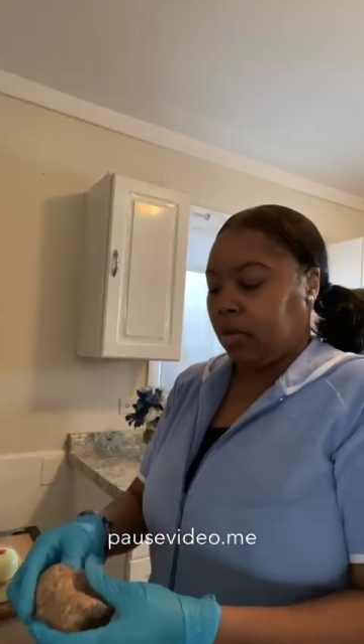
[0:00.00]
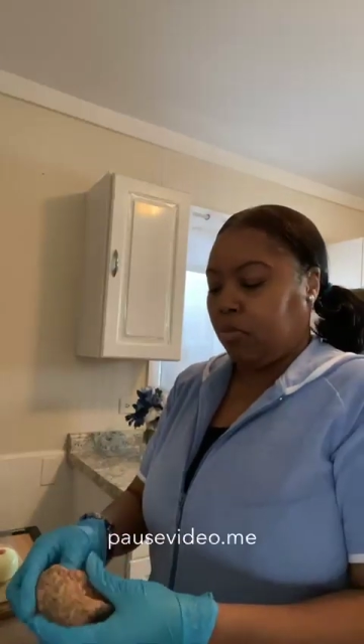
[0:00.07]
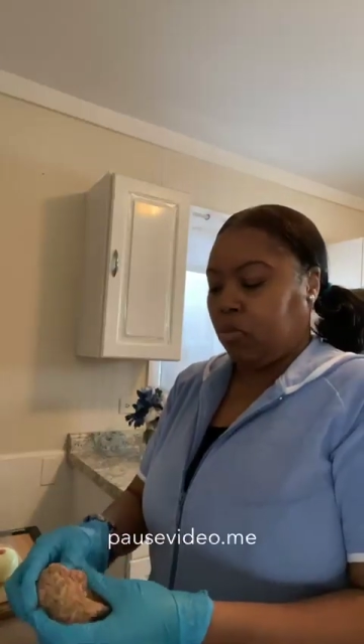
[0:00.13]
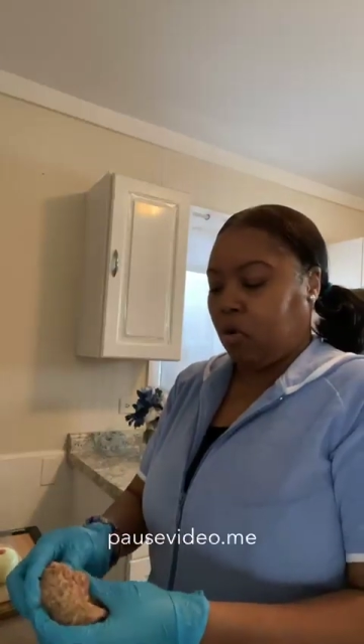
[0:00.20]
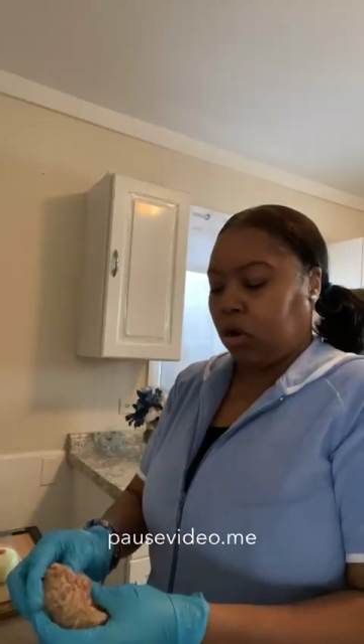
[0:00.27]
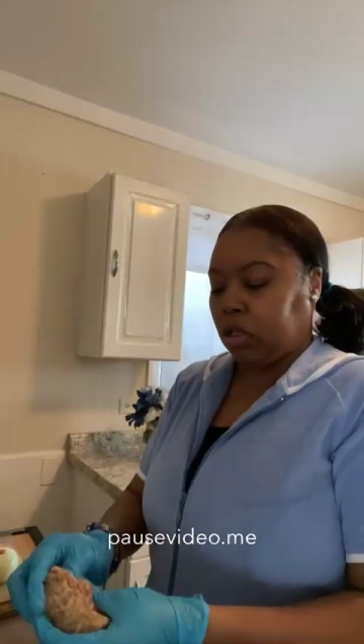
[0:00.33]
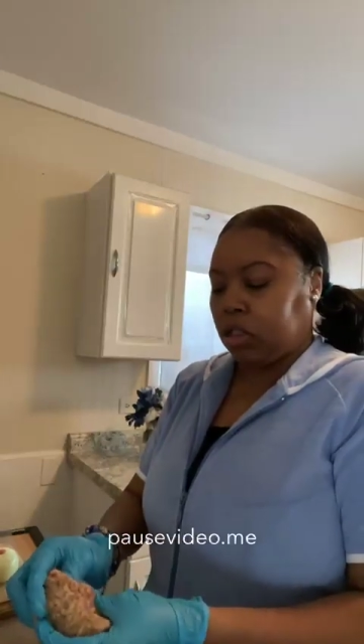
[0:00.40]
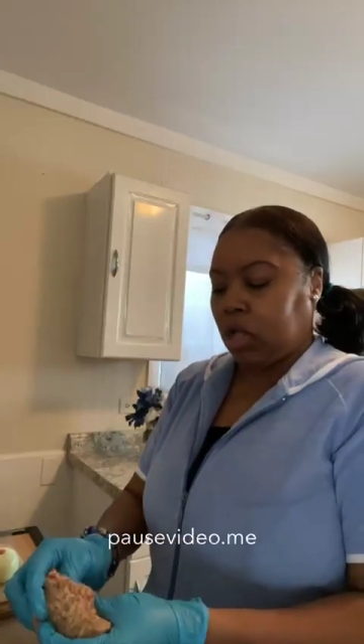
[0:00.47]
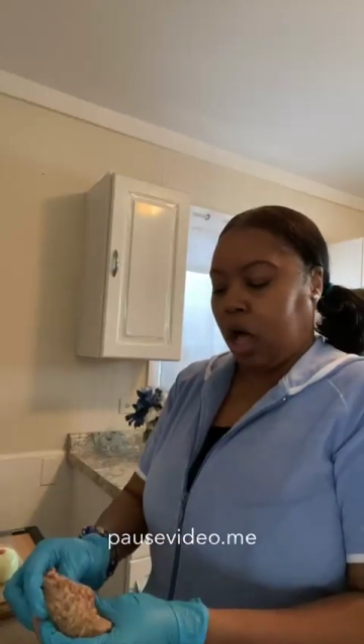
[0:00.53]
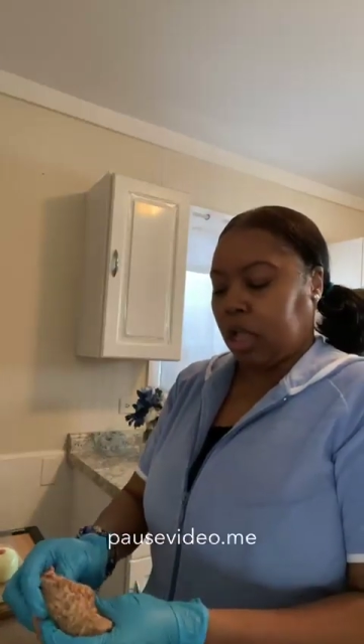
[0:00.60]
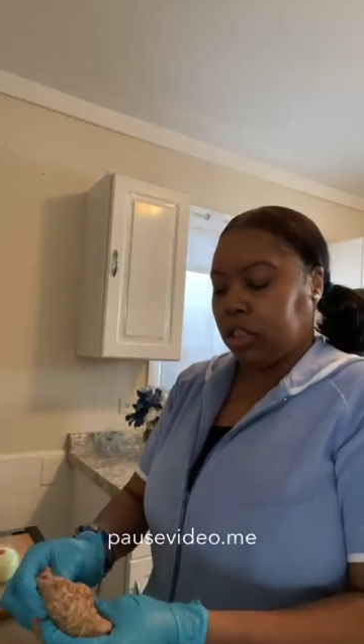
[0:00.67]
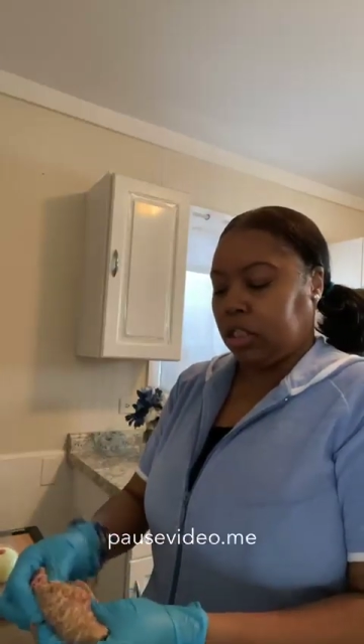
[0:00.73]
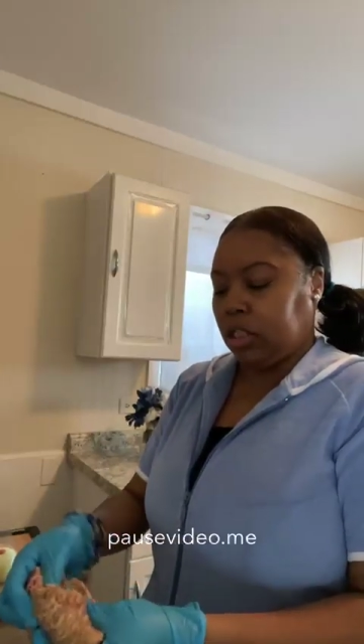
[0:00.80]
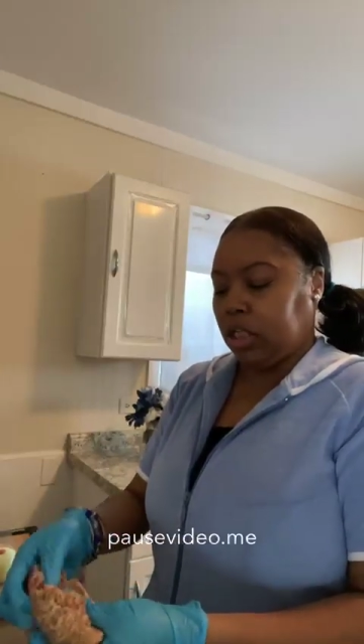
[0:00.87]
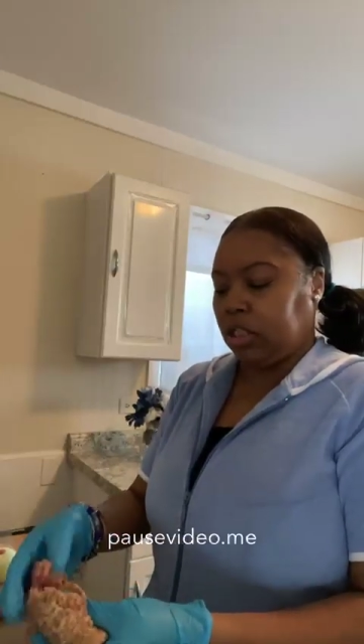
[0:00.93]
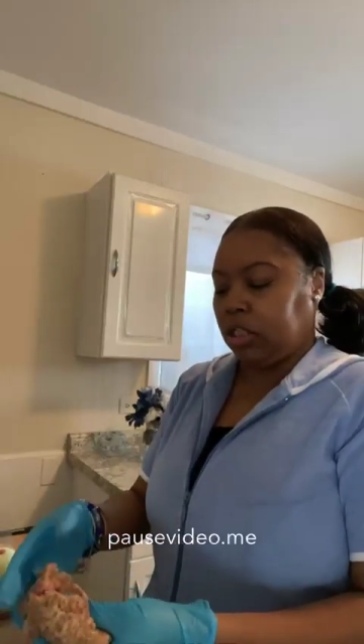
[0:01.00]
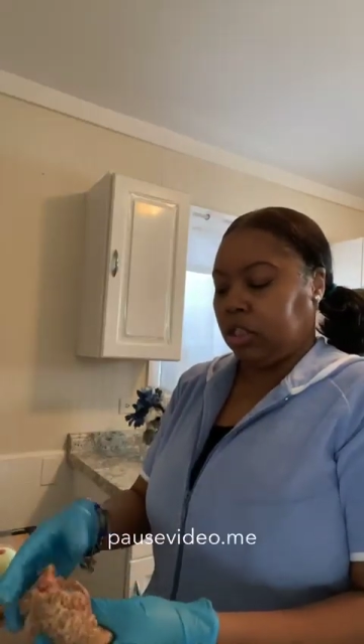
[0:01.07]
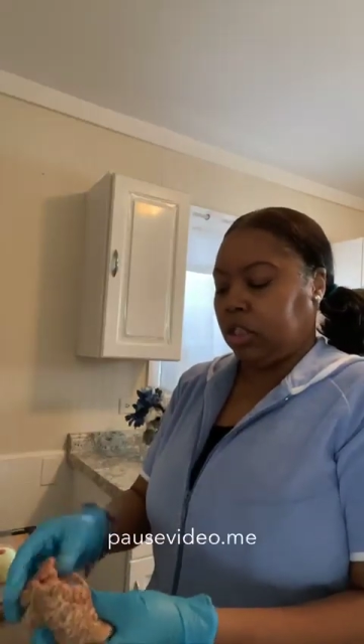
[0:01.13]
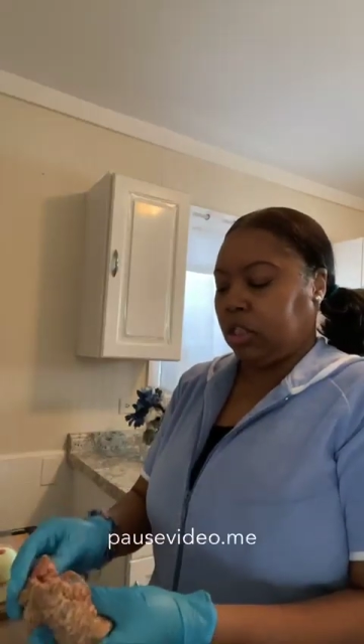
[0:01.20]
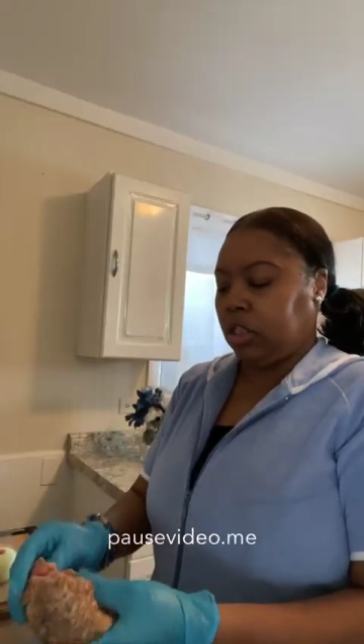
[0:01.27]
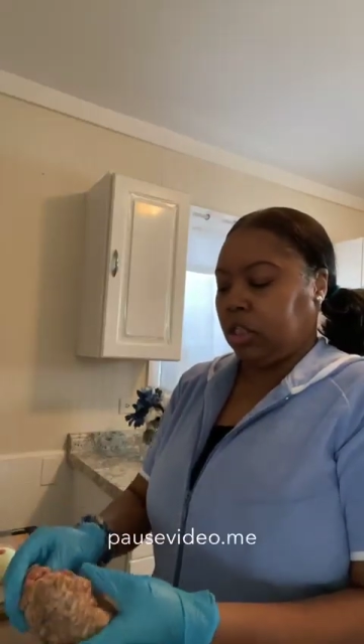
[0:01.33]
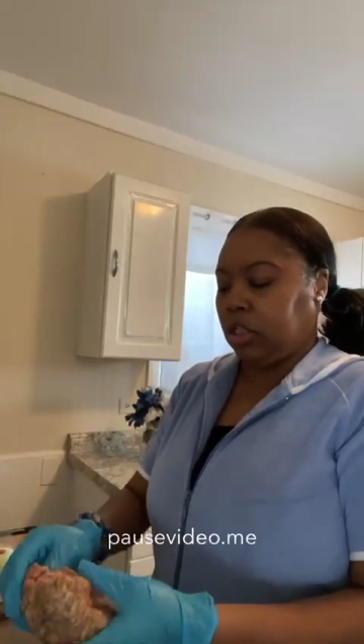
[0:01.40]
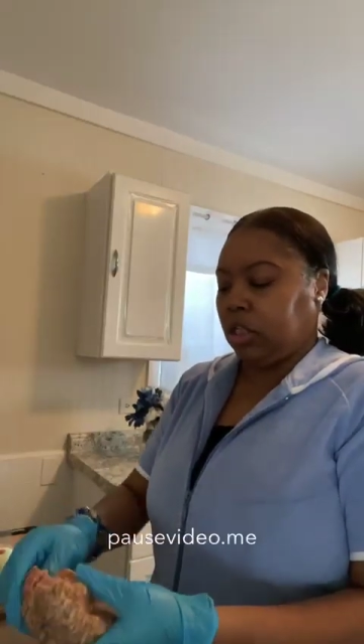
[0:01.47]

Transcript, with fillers: pork sausage.